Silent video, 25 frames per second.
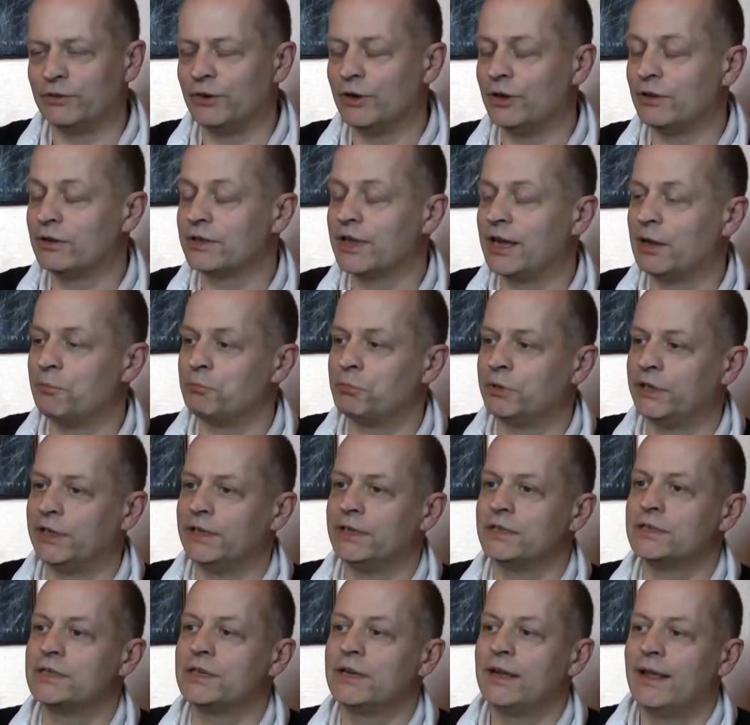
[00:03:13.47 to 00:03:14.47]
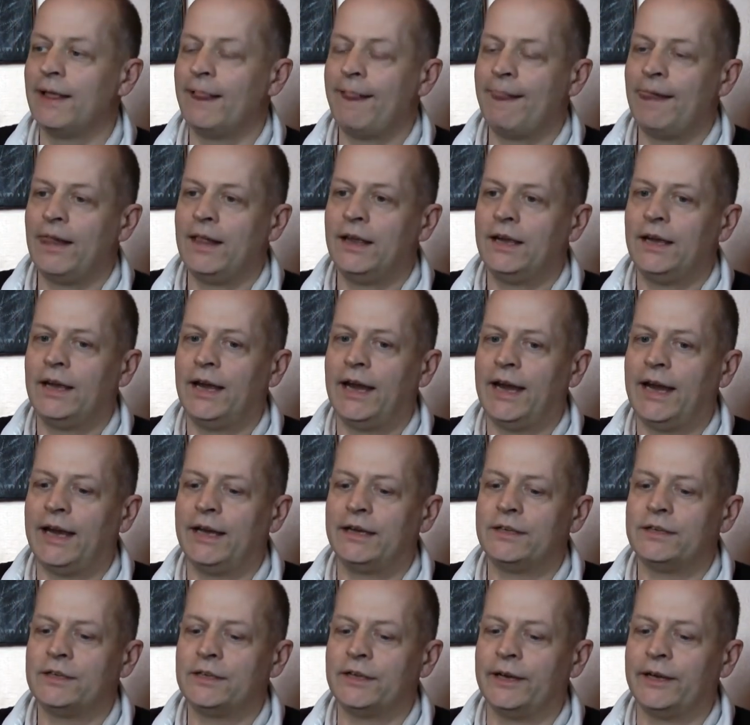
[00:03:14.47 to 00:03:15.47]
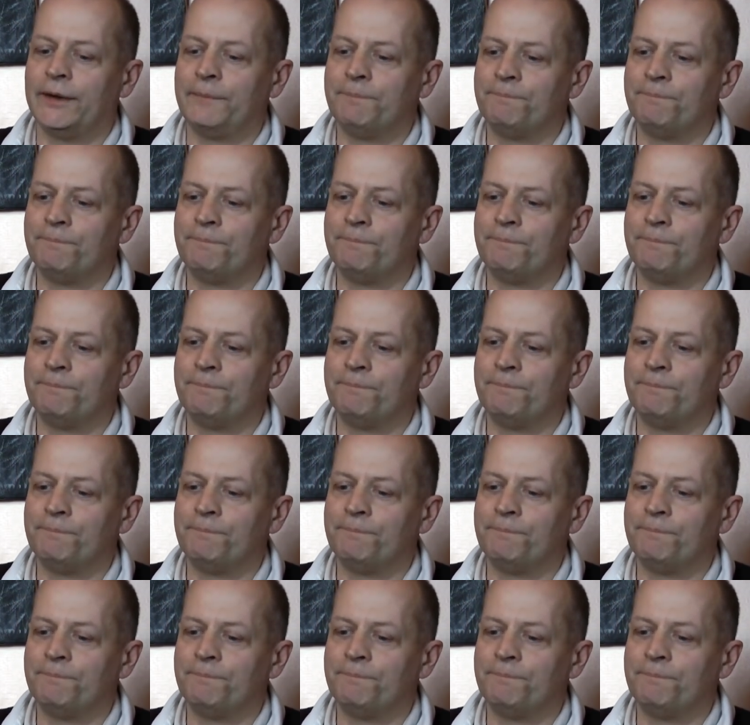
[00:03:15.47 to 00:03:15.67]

oil companies. And